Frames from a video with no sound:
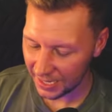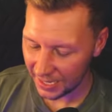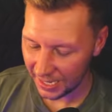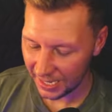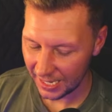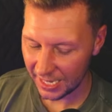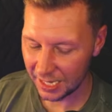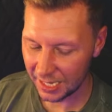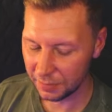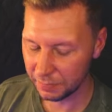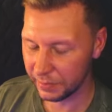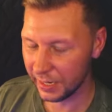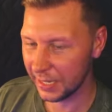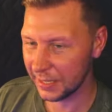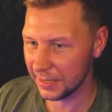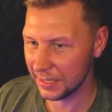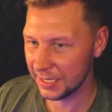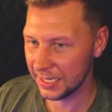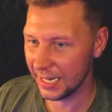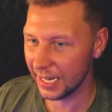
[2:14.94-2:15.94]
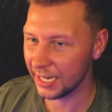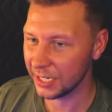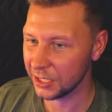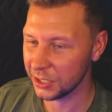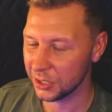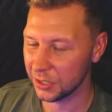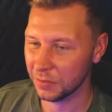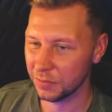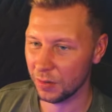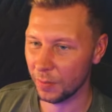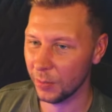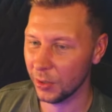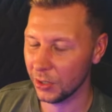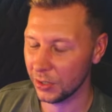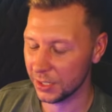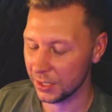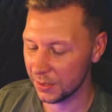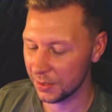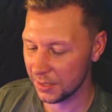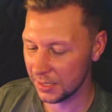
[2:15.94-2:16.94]
in a violent nature from
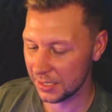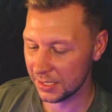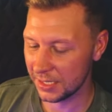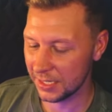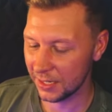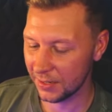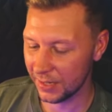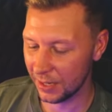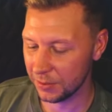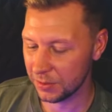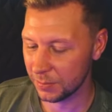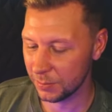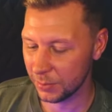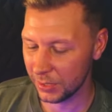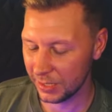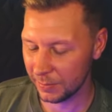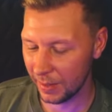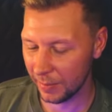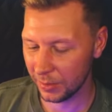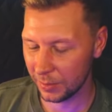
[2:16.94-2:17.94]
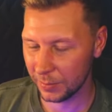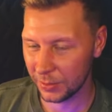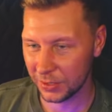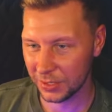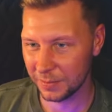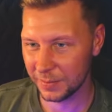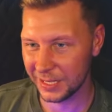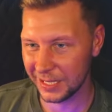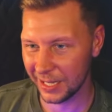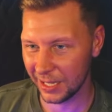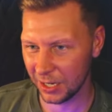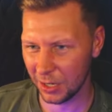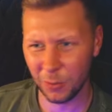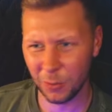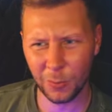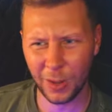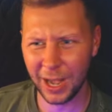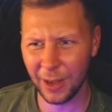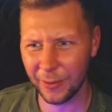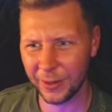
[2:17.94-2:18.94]
earlier this year that was pretty memorable to be like, oh
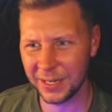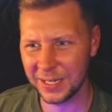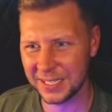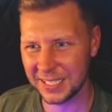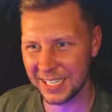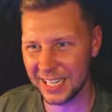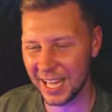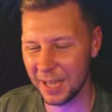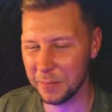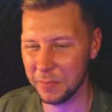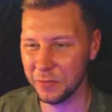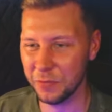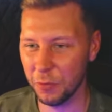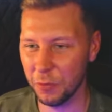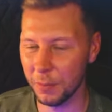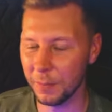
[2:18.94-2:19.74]
wow, I didn't see that before.